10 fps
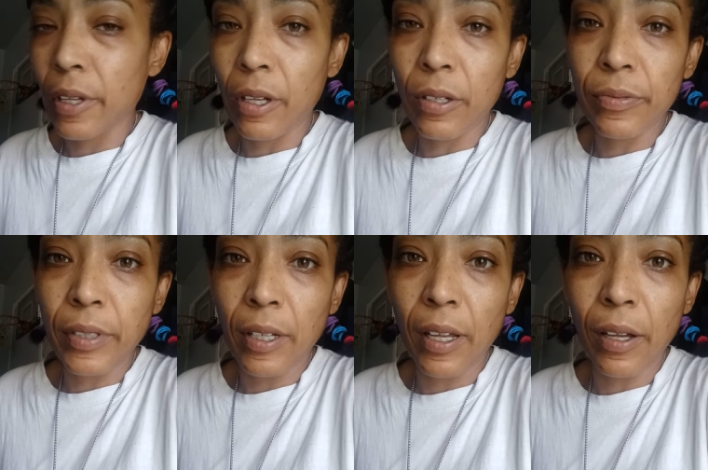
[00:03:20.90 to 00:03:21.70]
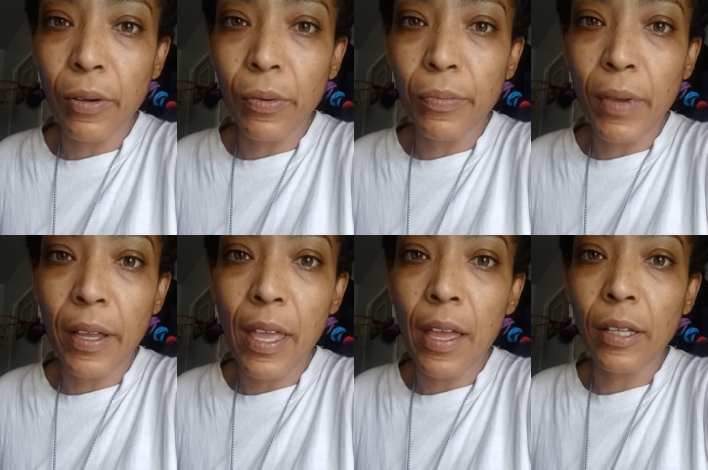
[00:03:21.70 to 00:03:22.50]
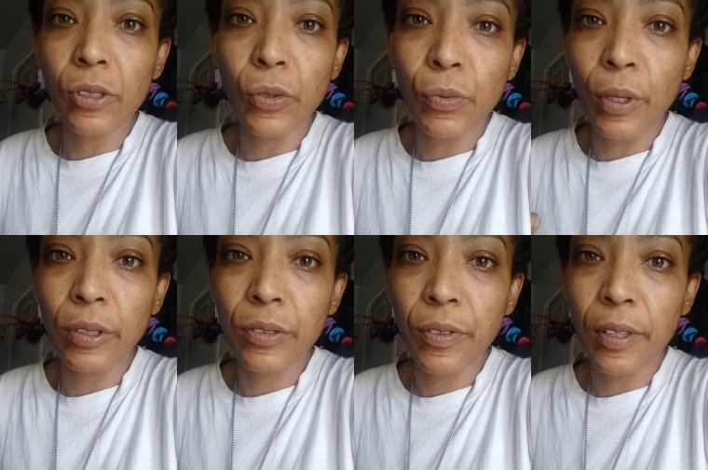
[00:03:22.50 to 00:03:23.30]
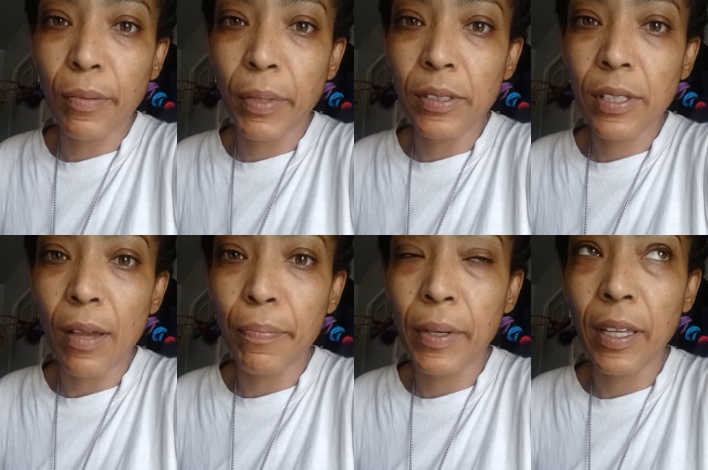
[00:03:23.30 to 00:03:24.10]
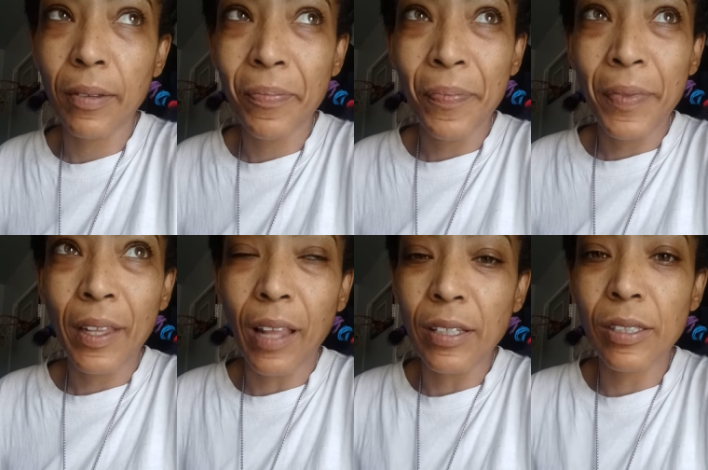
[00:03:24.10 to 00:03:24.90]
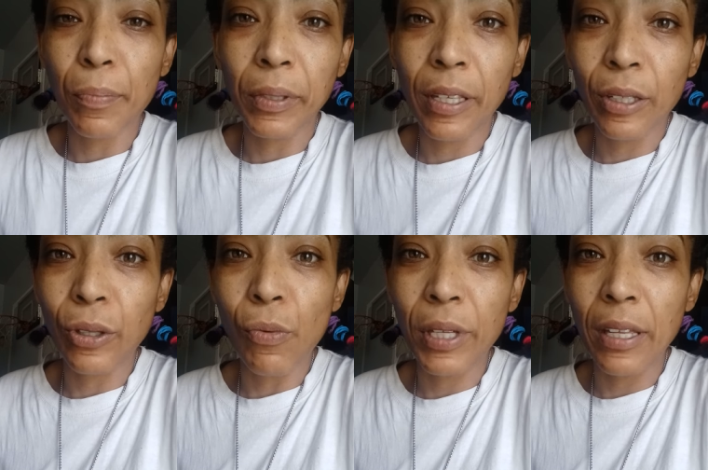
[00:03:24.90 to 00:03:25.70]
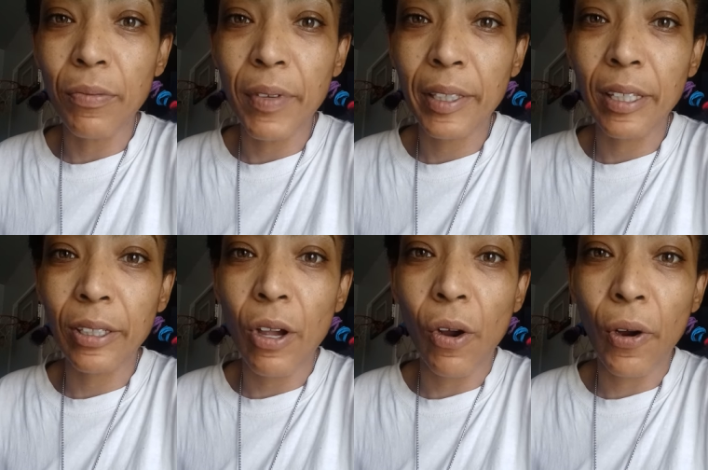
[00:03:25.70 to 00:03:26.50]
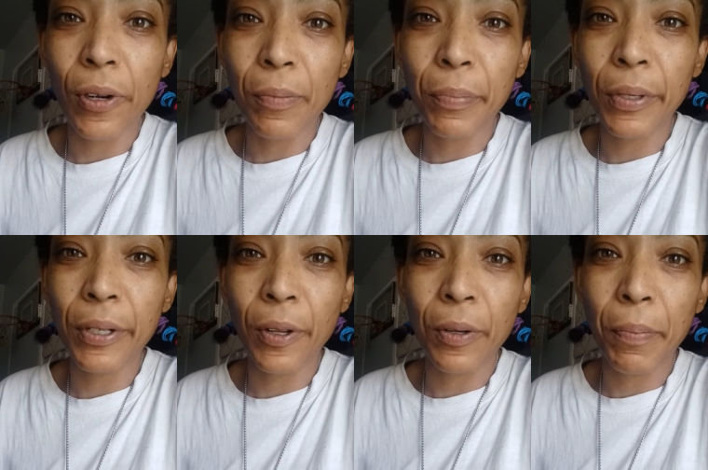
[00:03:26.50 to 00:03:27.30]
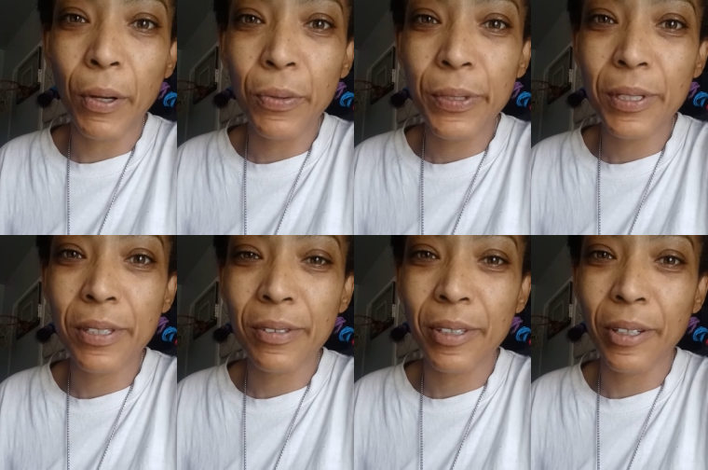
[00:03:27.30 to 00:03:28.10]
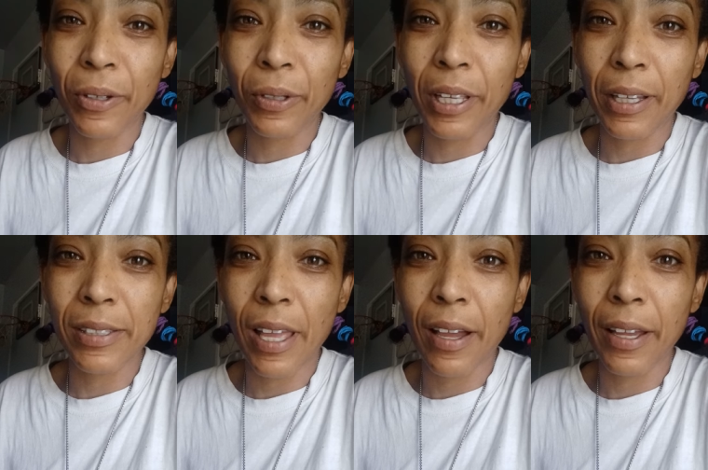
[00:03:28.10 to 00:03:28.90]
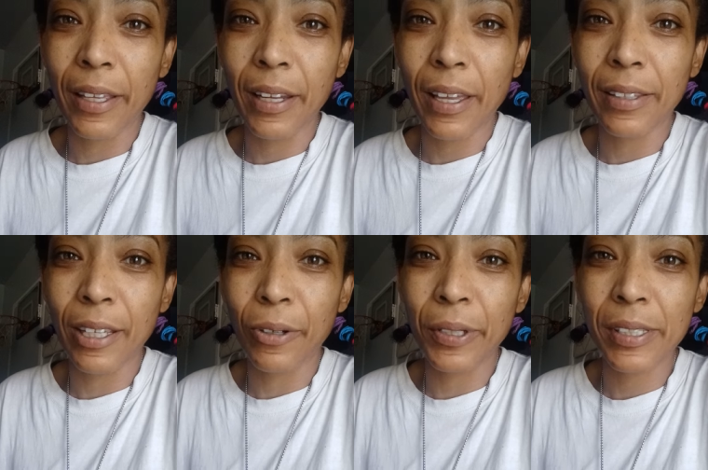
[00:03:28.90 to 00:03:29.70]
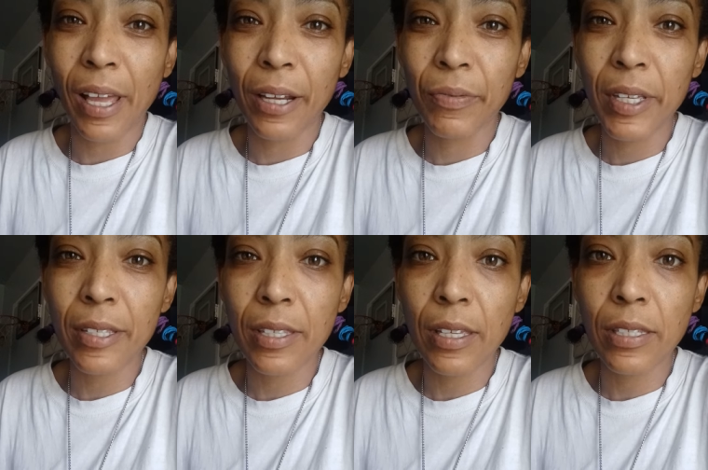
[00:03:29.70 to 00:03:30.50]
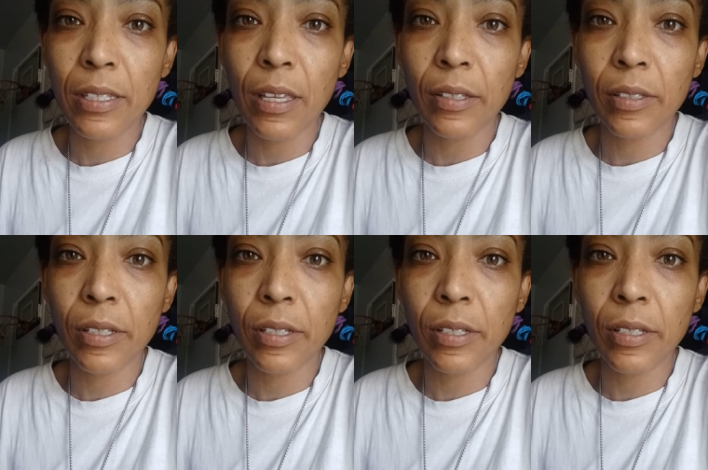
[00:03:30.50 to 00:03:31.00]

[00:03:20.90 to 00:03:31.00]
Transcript: of how my ex, who works for the bus company, likes to play the don't get evicted card and put it on the post, you know, like a sign, and then on the side of it, it says sit.